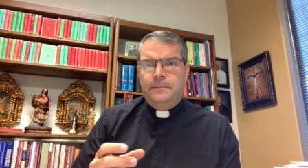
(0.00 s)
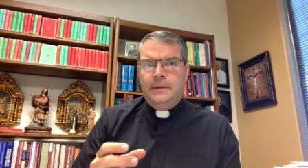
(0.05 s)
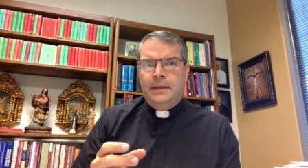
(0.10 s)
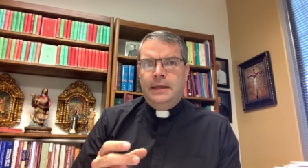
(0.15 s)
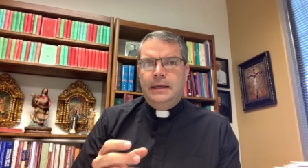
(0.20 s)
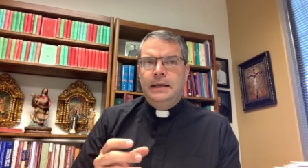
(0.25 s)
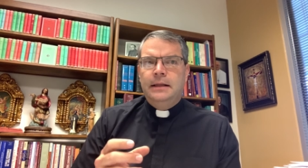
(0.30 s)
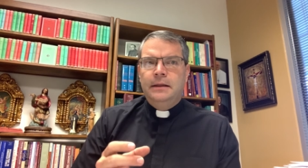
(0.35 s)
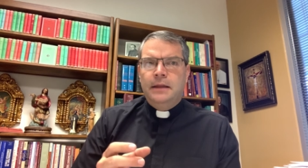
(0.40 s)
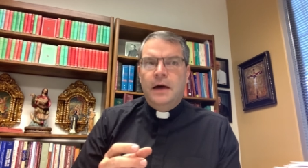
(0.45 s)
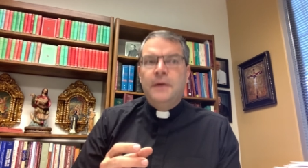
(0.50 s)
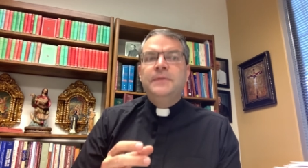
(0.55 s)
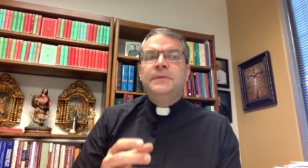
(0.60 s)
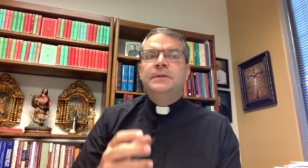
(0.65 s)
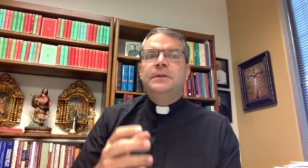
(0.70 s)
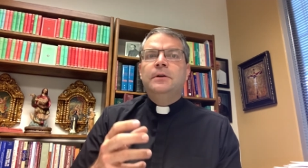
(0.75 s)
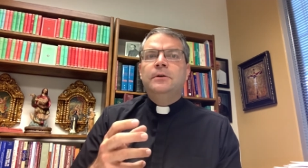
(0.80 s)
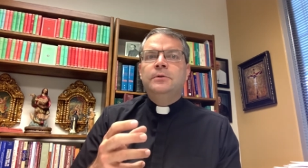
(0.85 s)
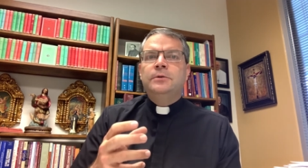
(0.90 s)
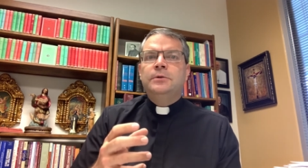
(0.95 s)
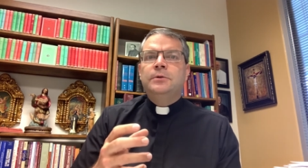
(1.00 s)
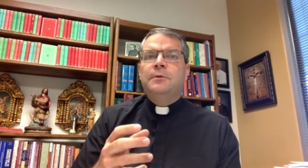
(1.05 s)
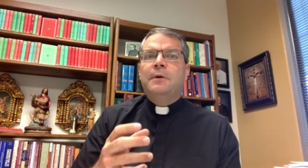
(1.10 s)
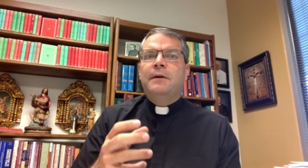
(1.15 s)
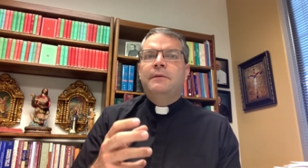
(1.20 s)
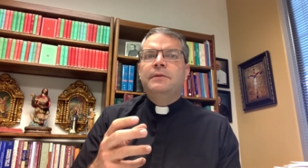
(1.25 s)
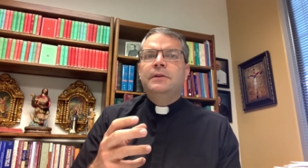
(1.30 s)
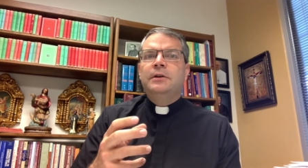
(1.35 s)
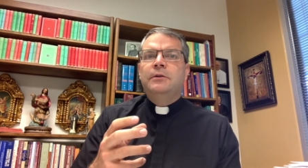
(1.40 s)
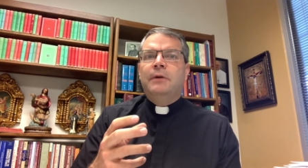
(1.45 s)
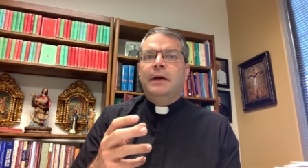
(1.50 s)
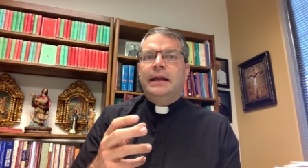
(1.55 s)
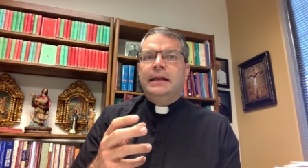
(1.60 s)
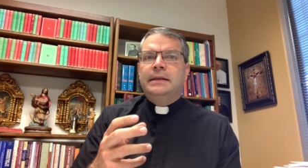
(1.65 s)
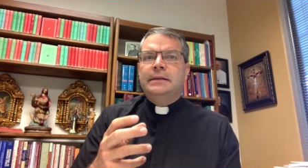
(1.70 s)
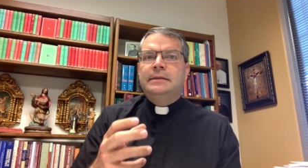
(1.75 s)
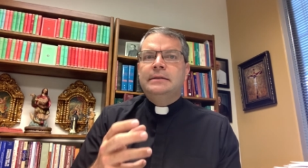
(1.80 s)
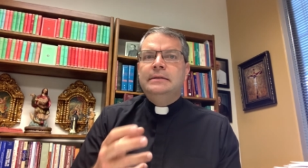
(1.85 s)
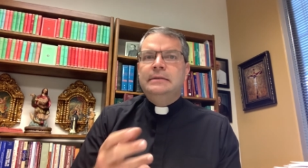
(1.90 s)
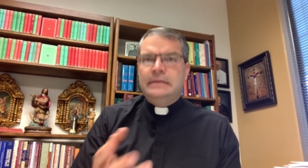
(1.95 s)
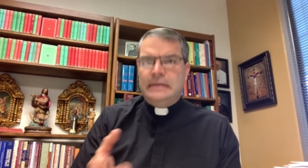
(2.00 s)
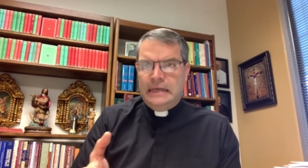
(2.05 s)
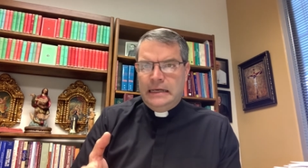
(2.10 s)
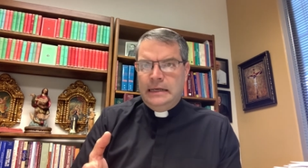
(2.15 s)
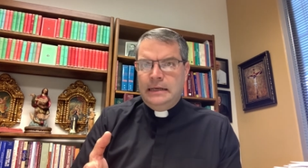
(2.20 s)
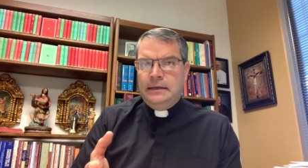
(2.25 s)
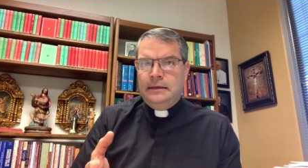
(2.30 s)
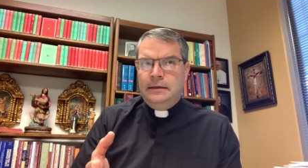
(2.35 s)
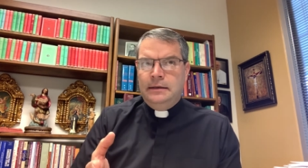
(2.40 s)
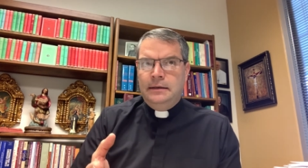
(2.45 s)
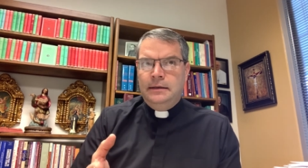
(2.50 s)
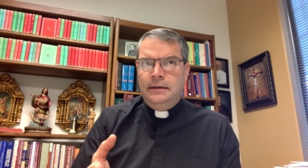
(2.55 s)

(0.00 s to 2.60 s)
He loves those who have the greatest need,